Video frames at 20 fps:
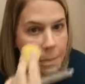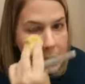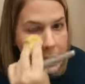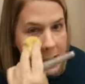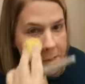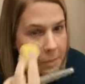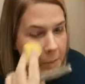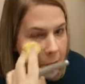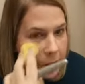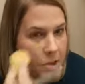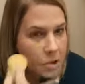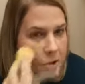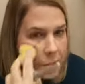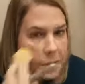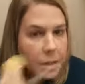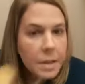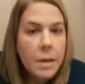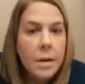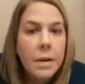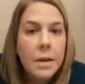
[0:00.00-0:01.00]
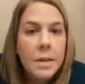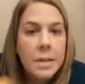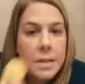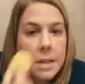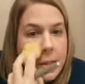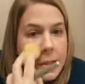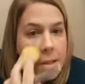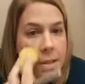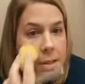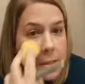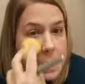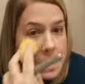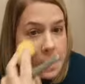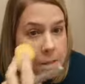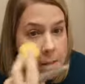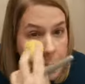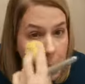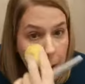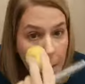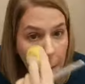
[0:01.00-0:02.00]
splotch right there because it is
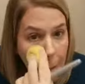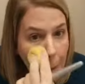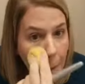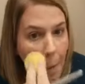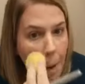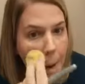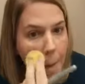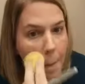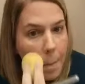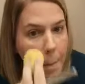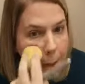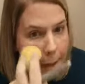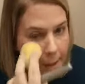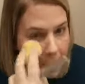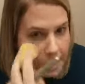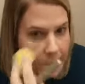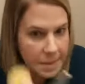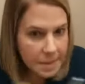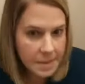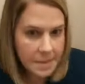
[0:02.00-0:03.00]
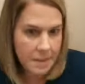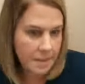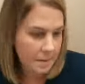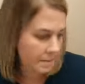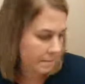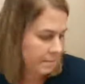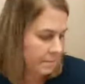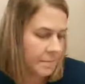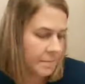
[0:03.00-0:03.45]
so pigmented.